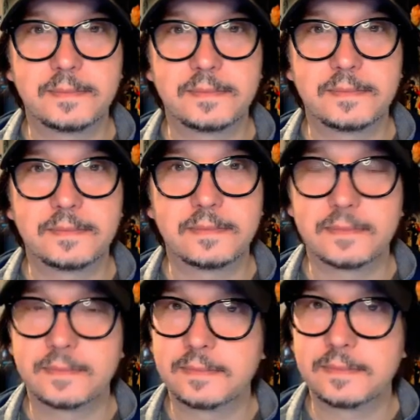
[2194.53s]

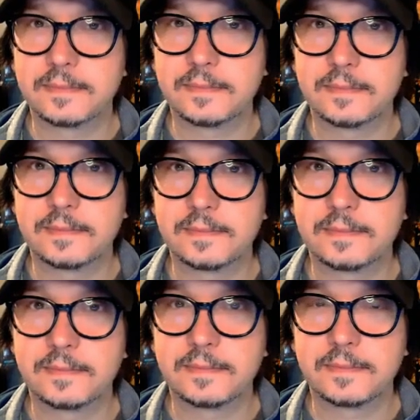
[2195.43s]

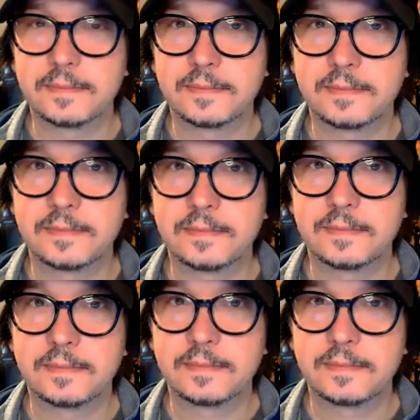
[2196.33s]

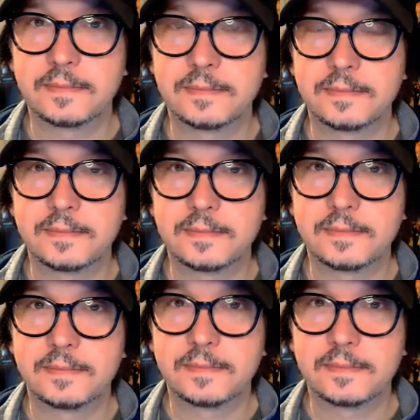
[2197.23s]

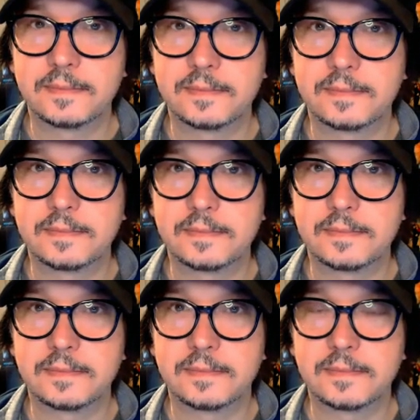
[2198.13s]

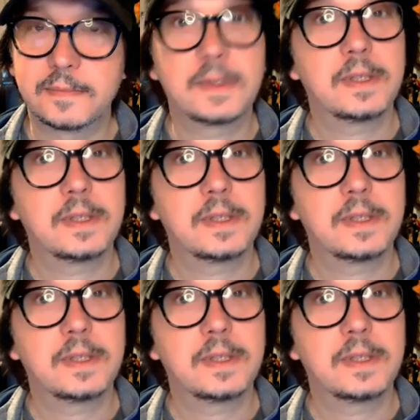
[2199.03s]
No words are spoken by the person on screen.